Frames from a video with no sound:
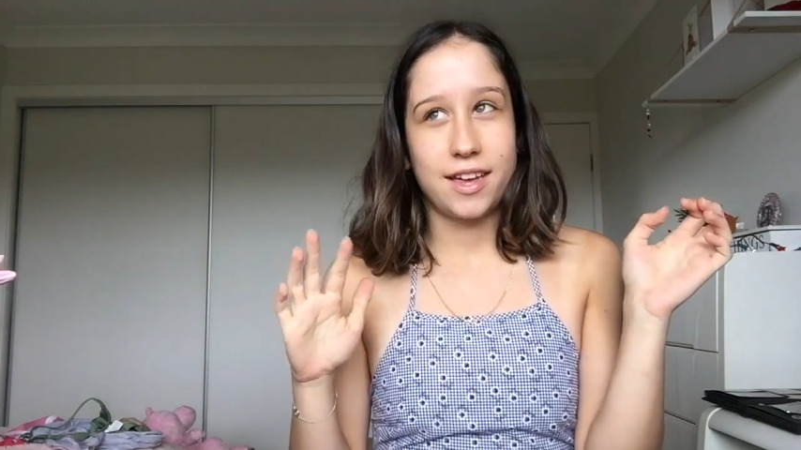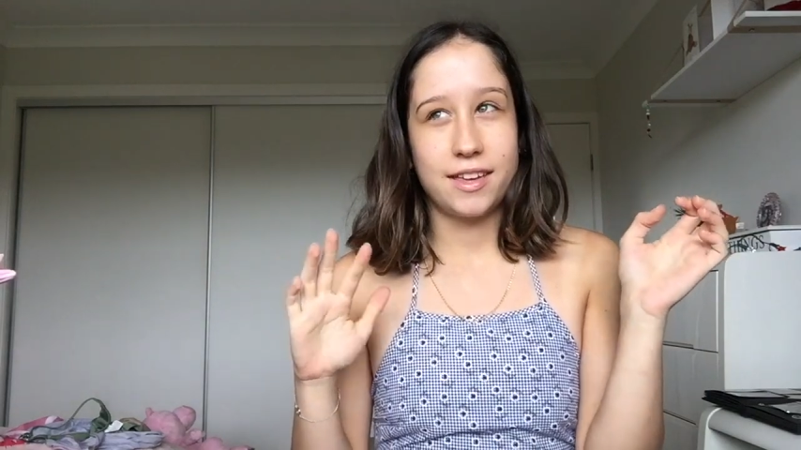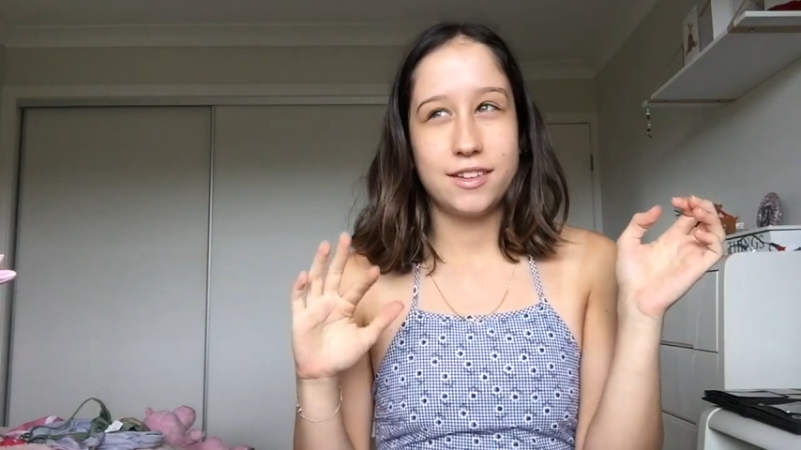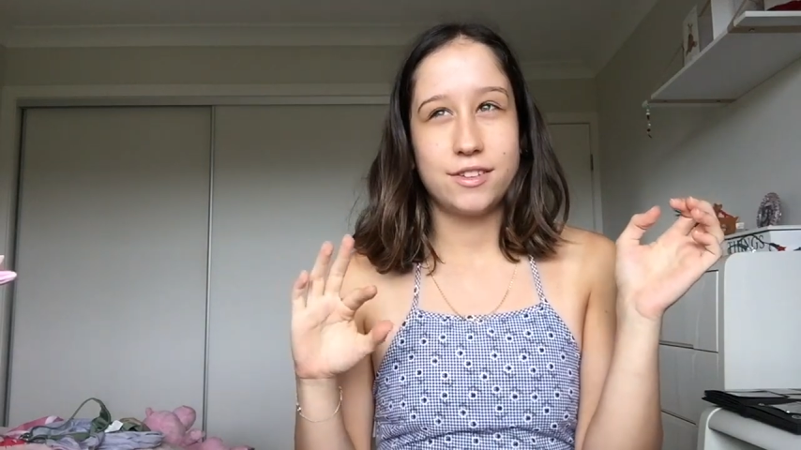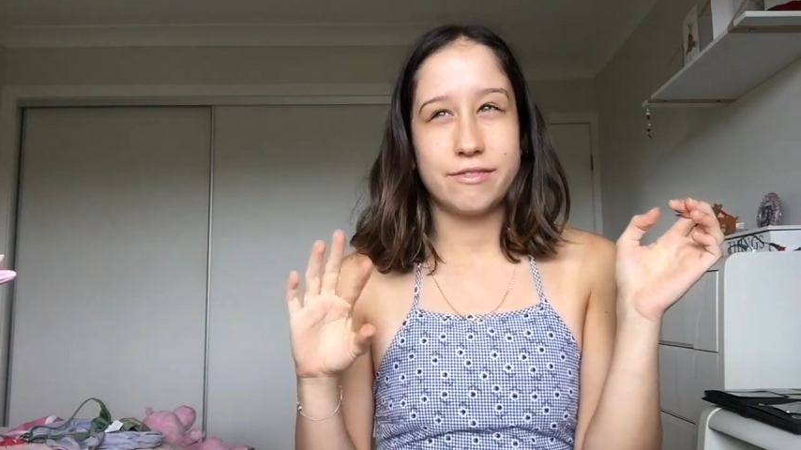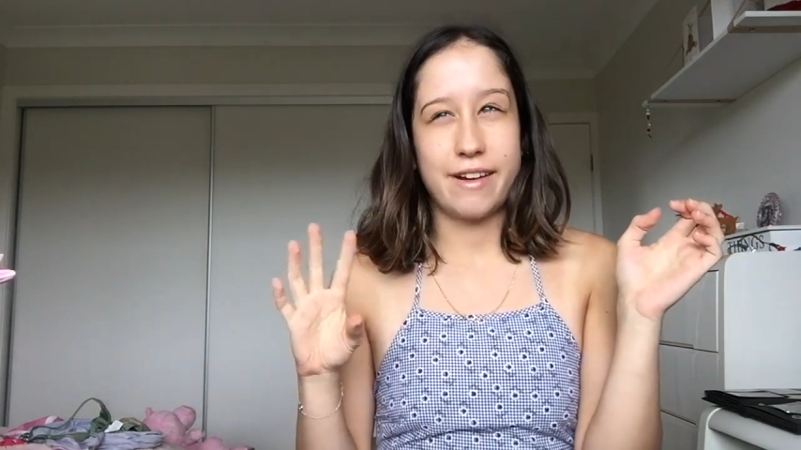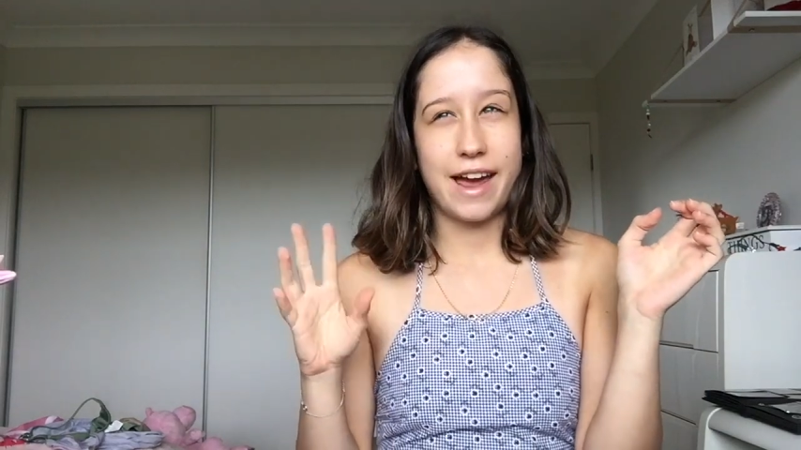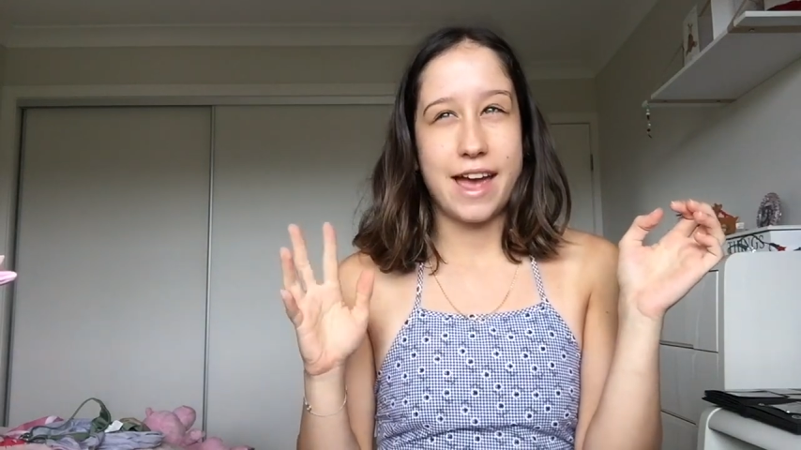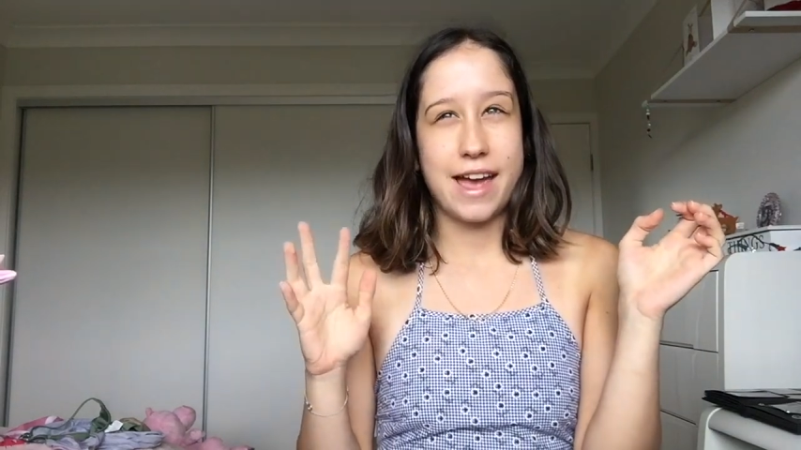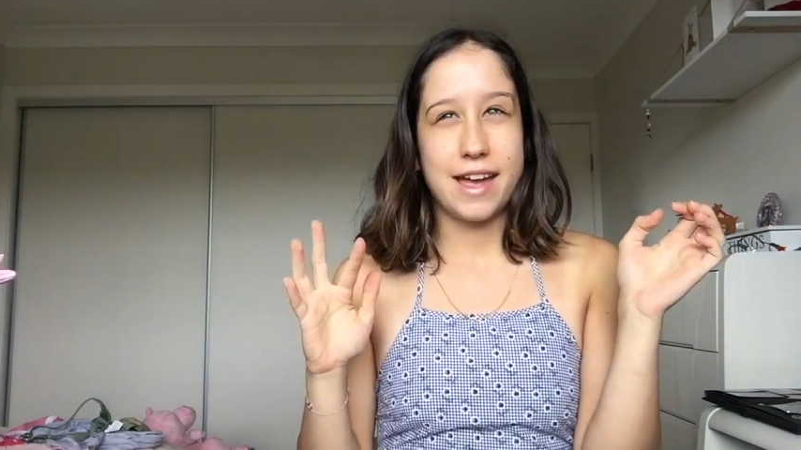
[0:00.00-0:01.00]
in
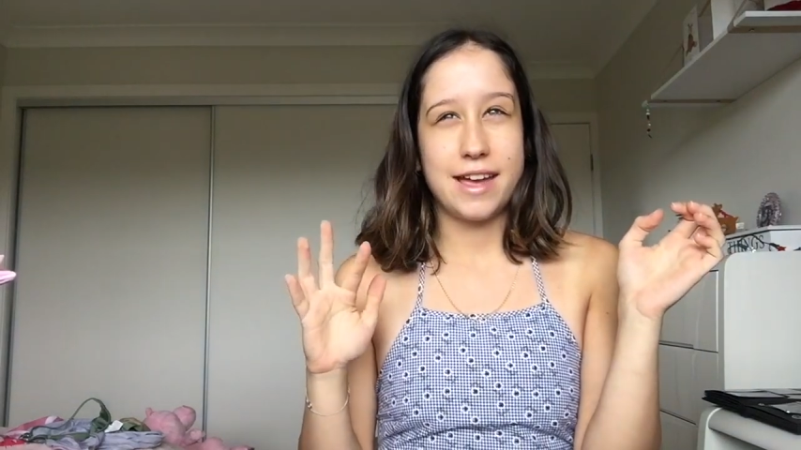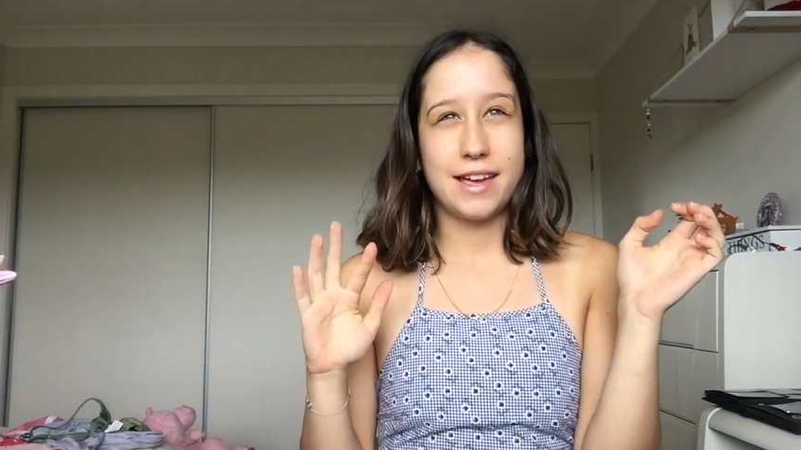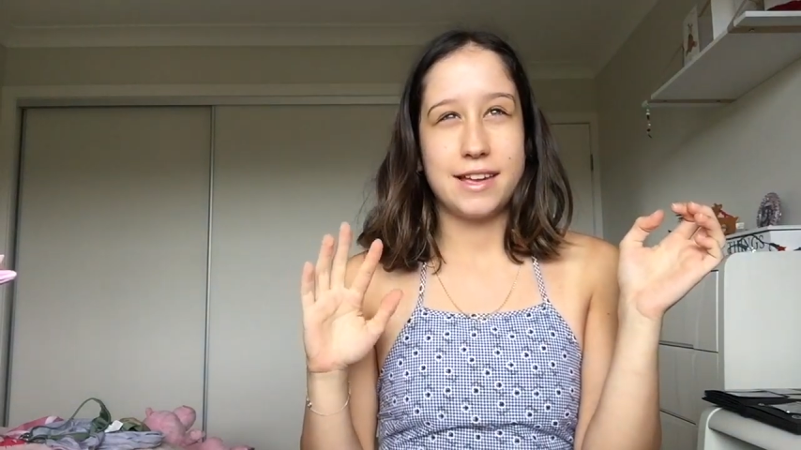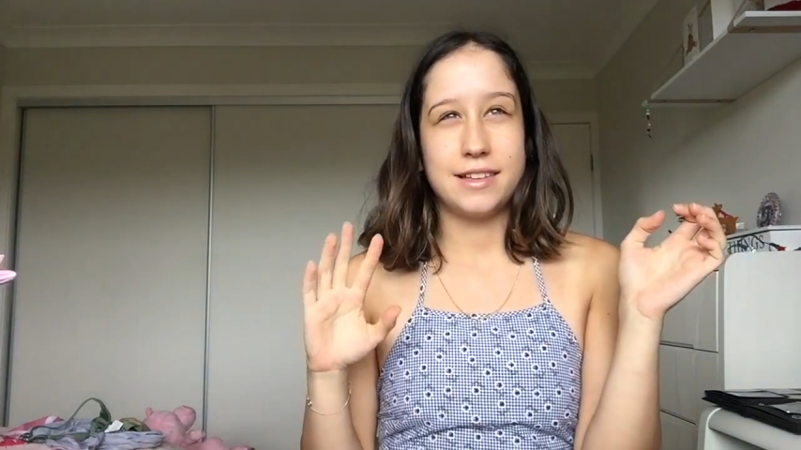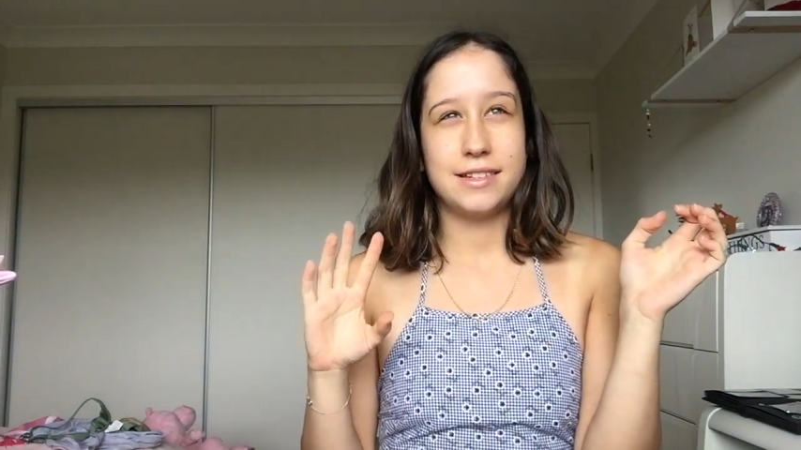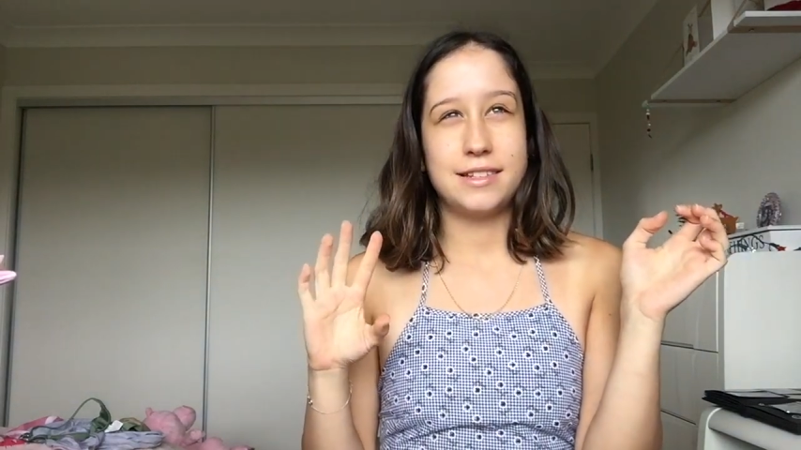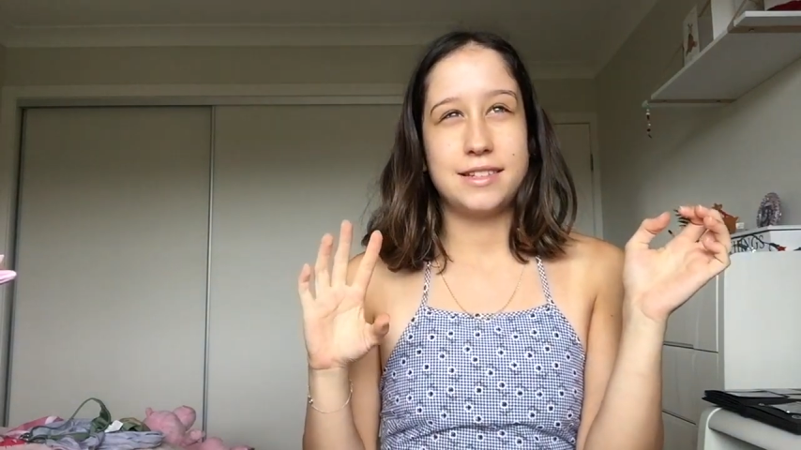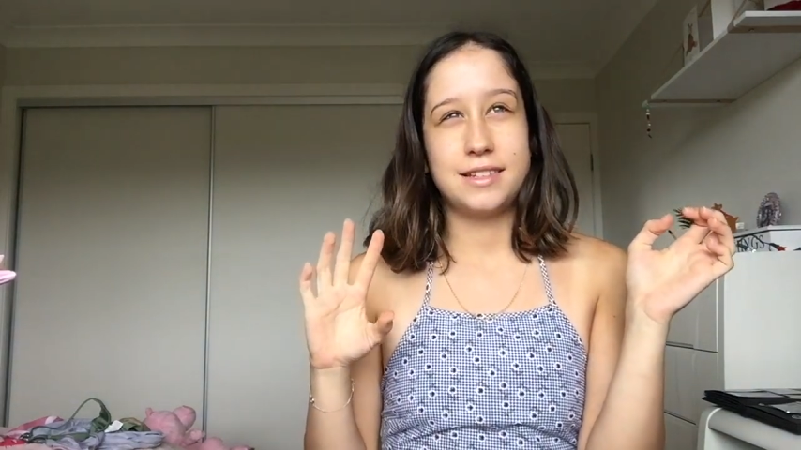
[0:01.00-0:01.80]
grade